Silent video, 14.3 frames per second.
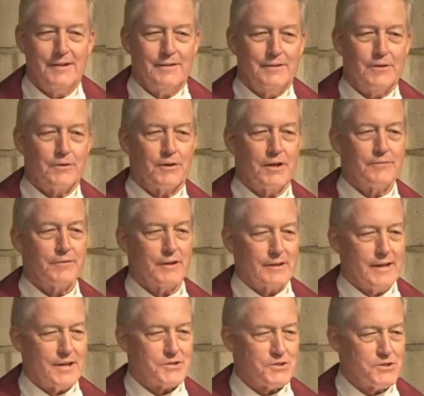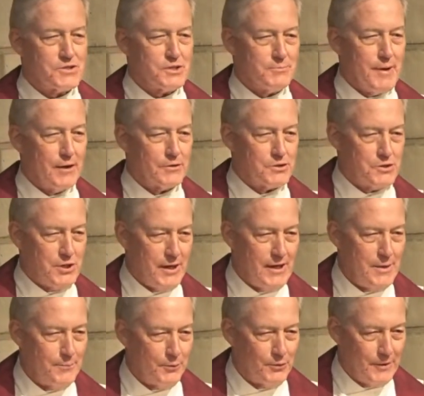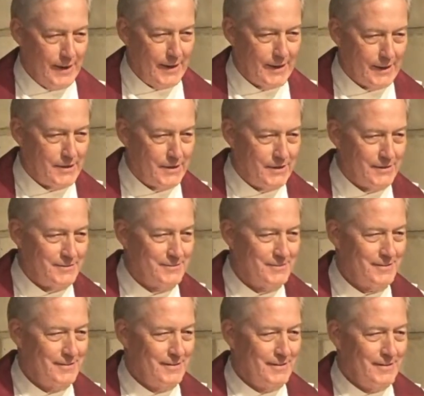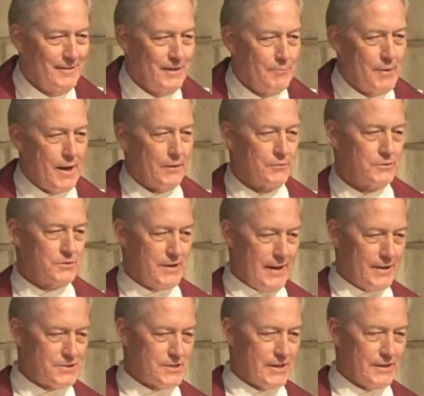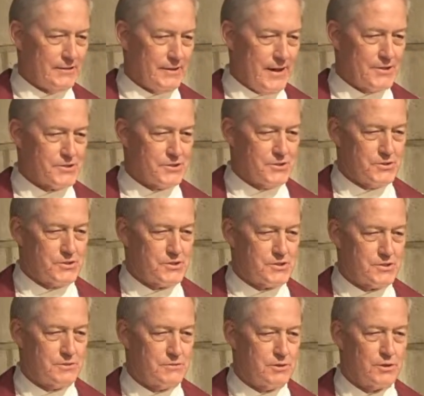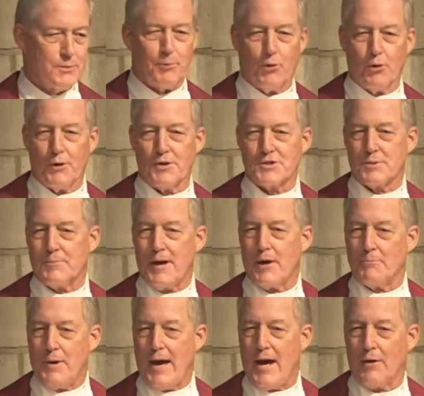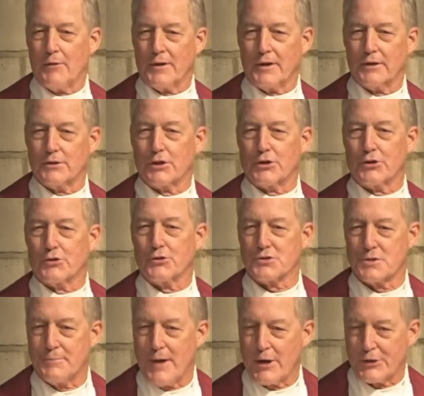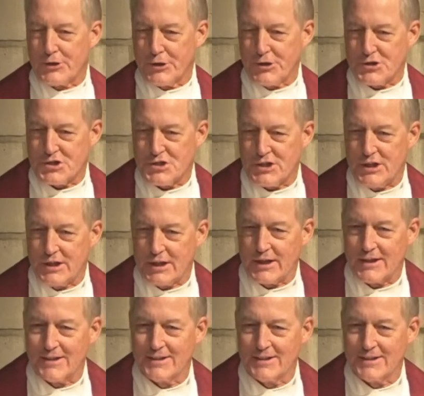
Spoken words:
They're given lessons about table etiquette, about dancing lessons, to the boys about bowing and the girls about curtsying.